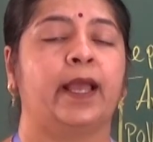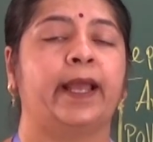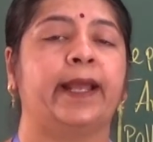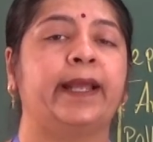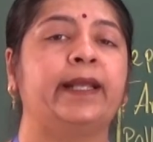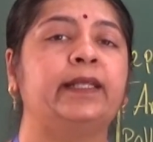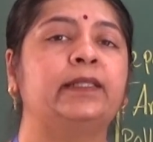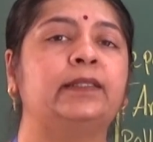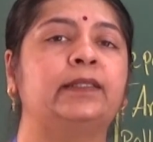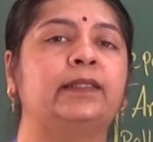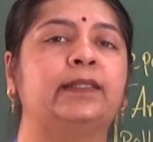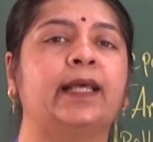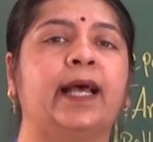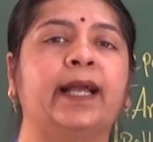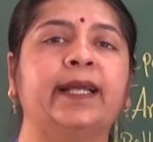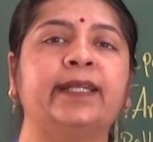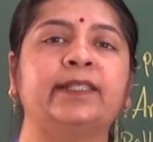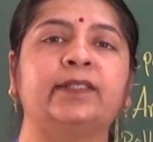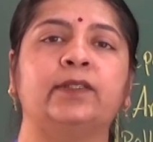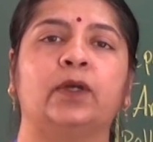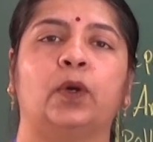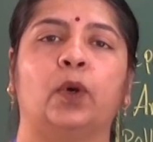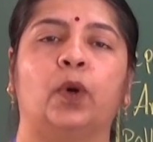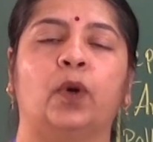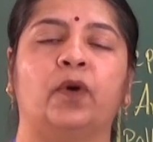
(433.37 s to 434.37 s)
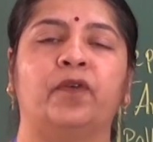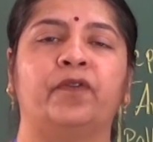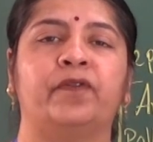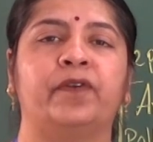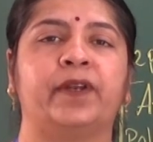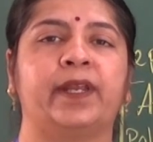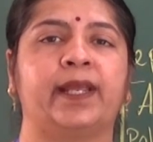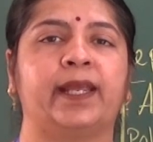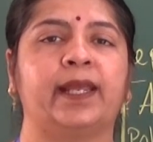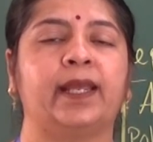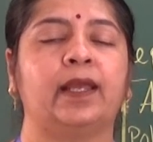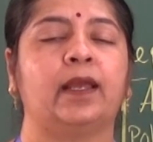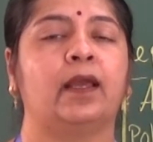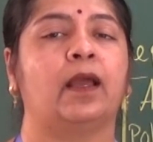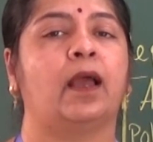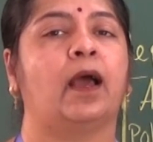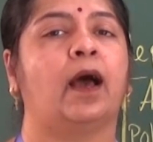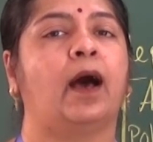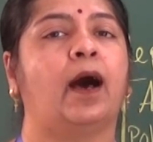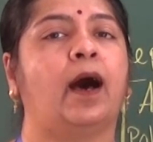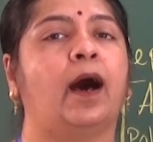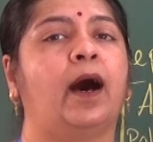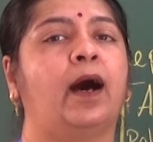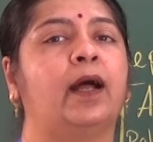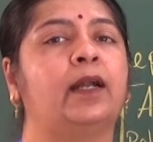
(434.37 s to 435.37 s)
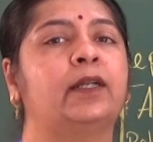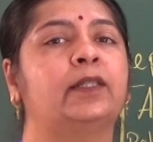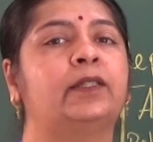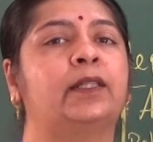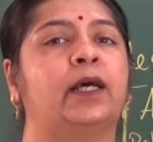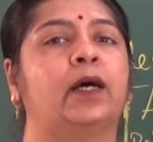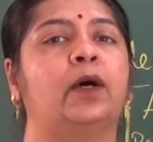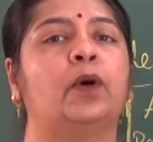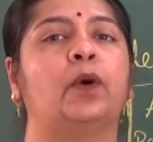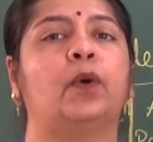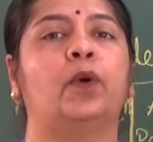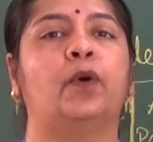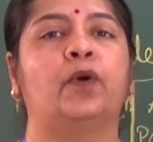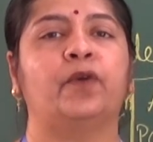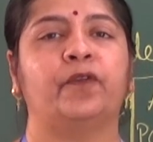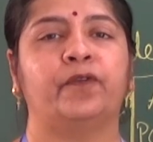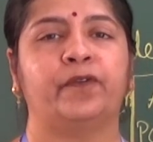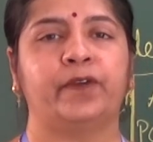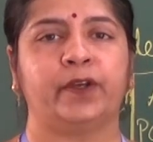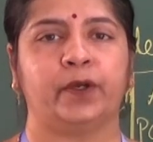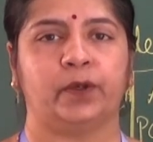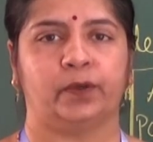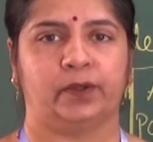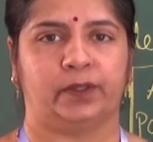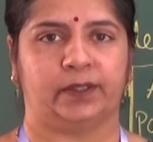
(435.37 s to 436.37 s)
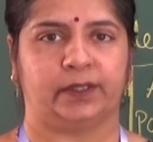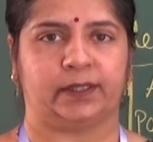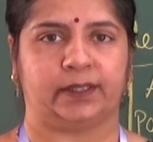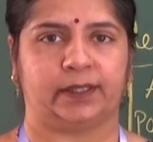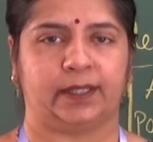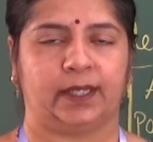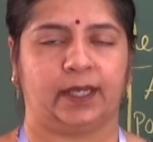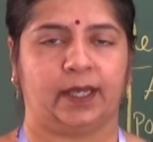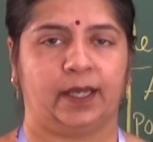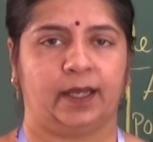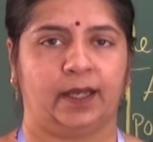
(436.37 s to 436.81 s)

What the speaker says: Inside ovary are the ovules.